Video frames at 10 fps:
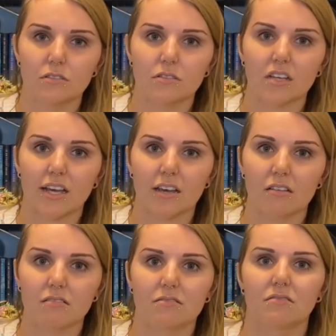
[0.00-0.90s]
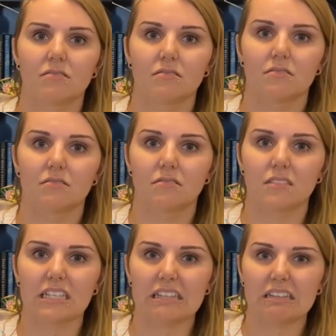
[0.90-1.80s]
So yeah.
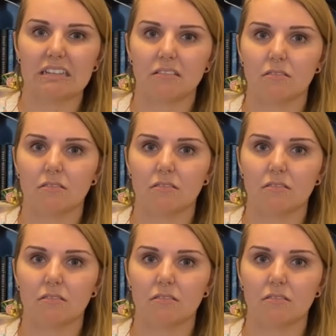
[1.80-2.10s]
Uh,